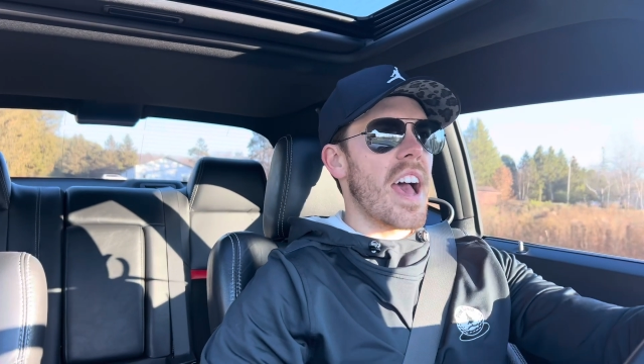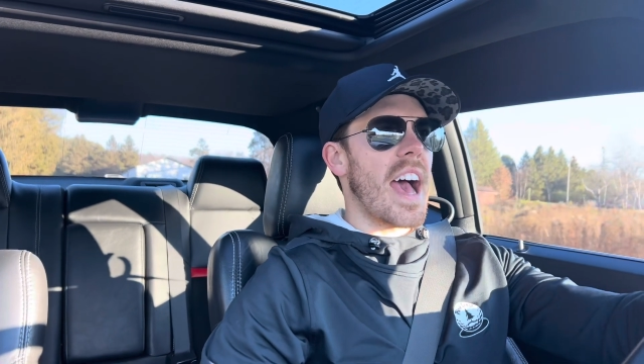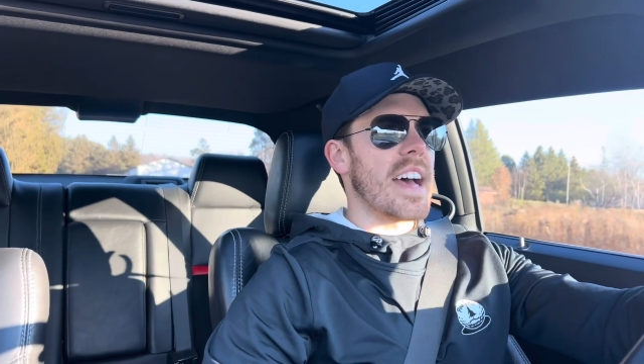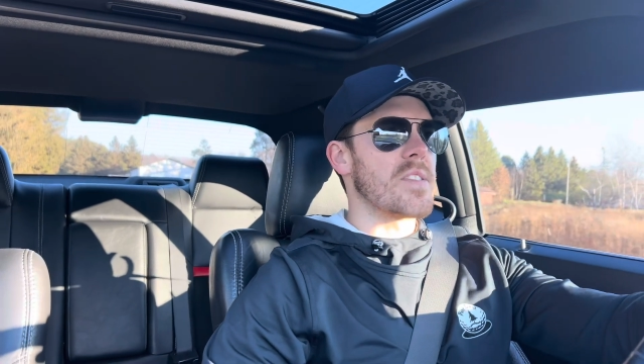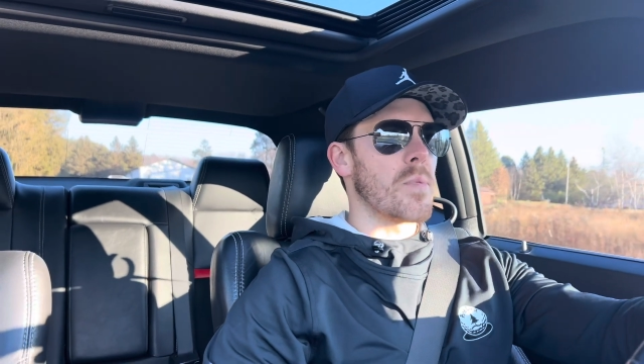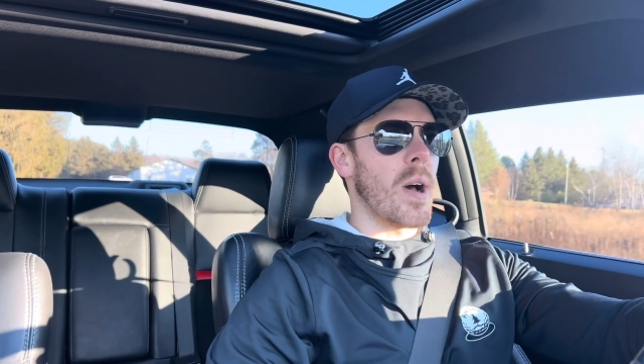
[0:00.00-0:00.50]

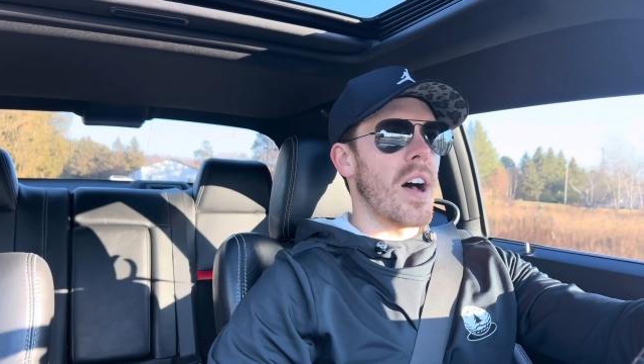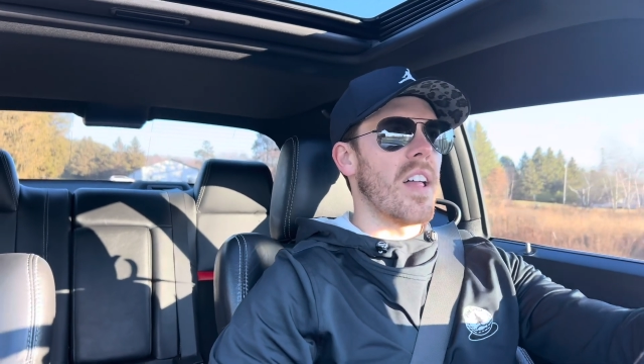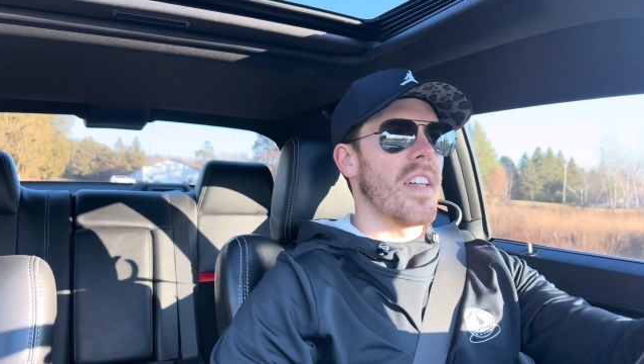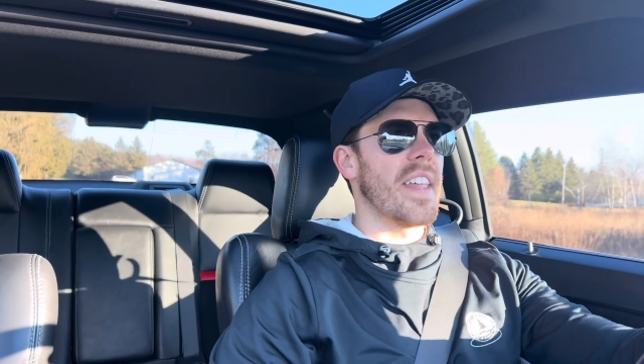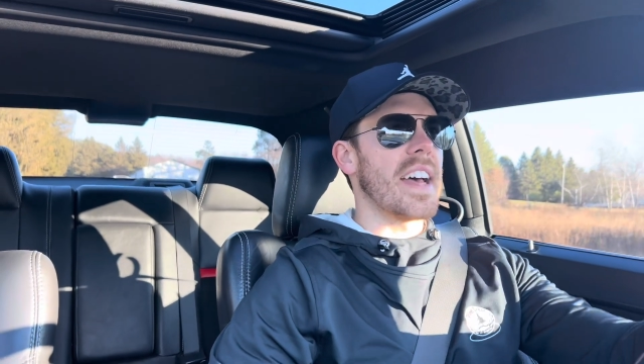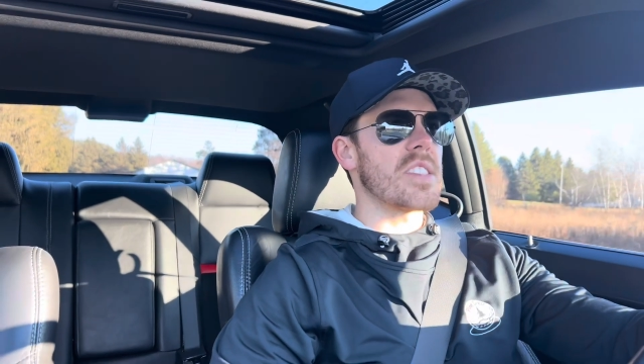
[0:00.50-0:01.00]
as
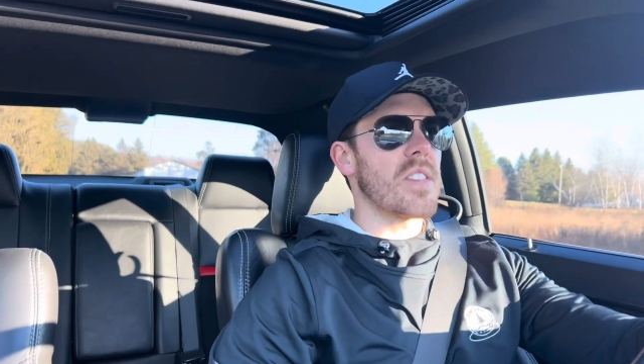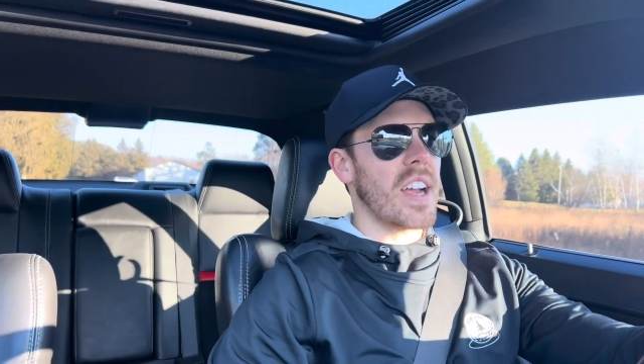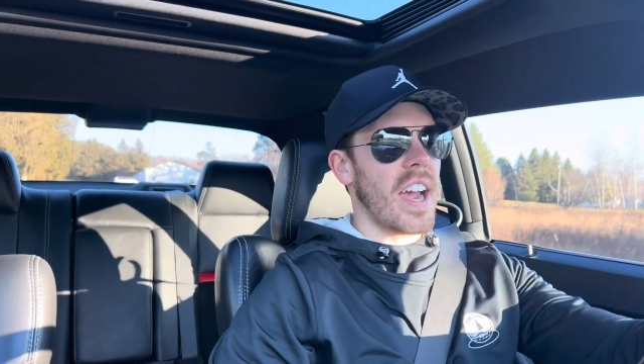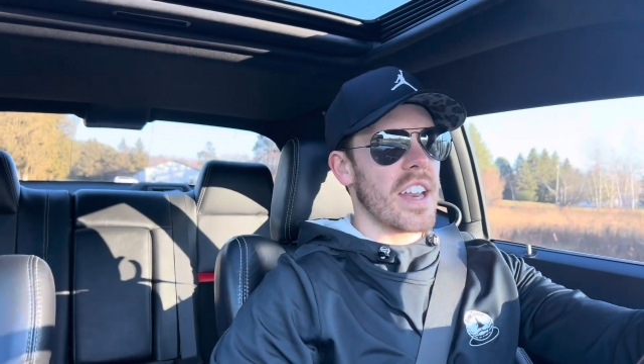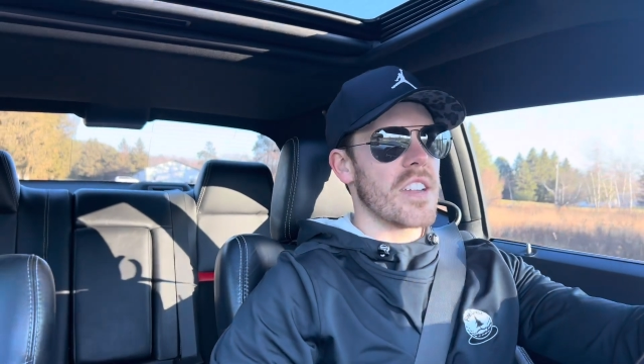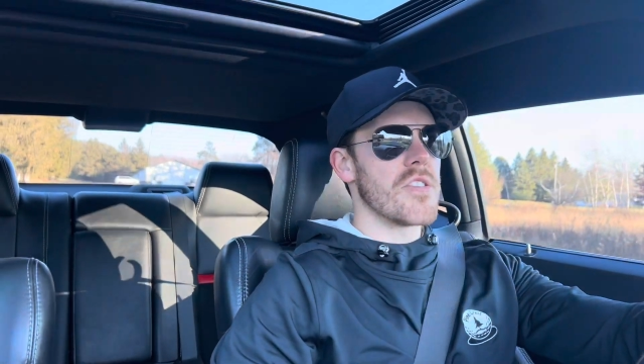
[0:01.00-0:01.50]
well, and that's what
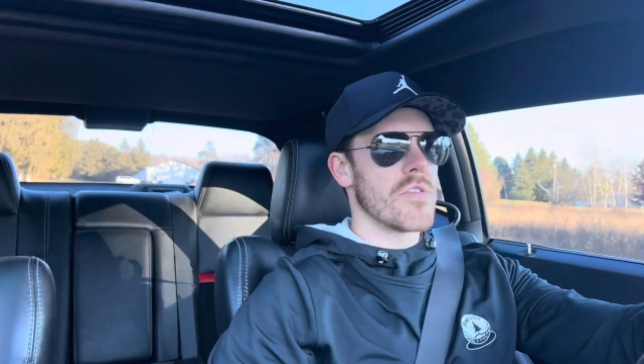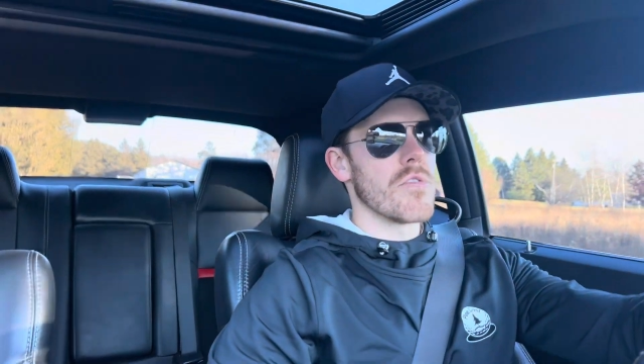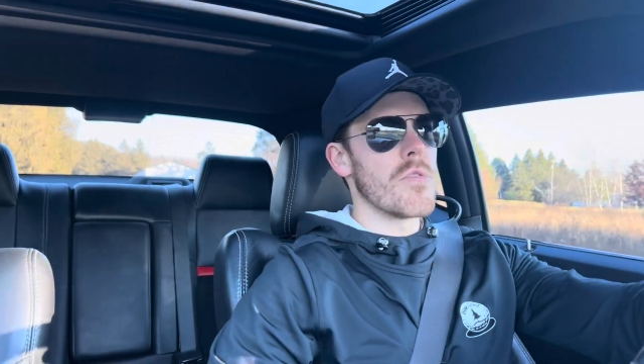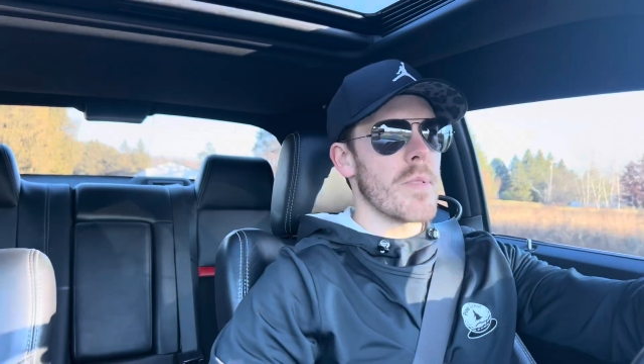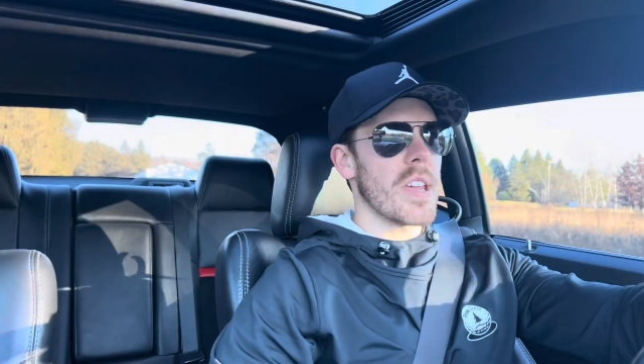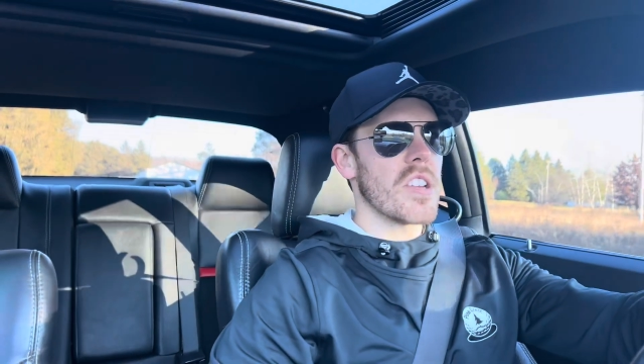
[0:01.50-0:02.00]
kind of
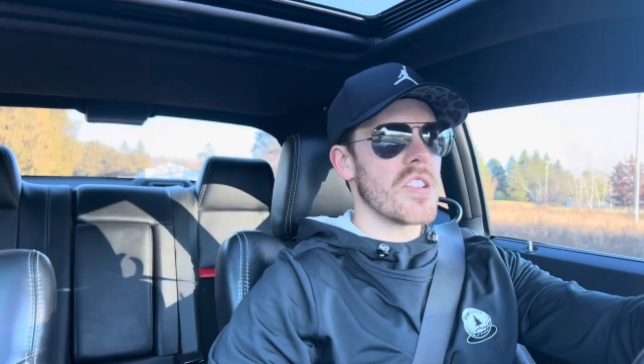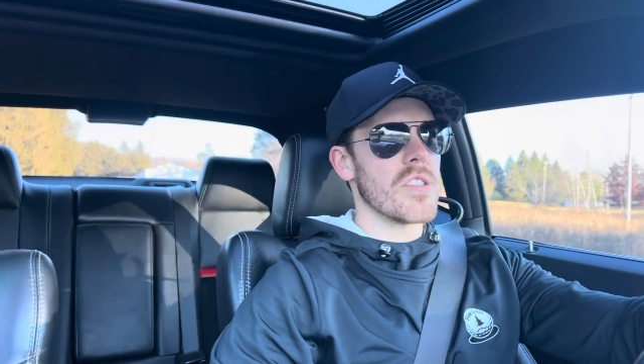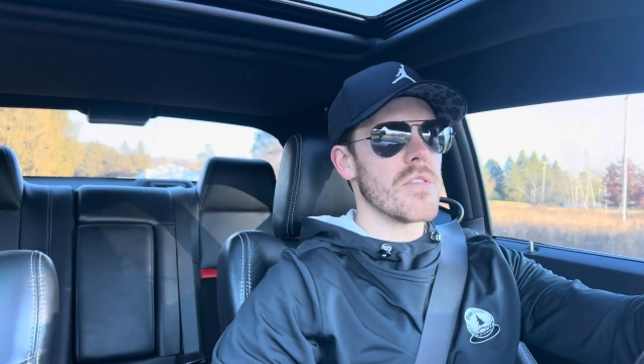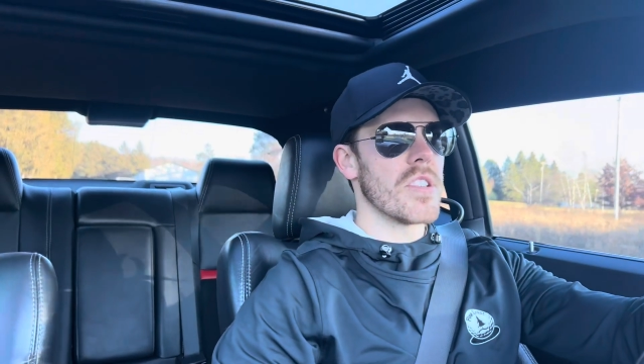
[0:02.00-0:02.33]
drew me to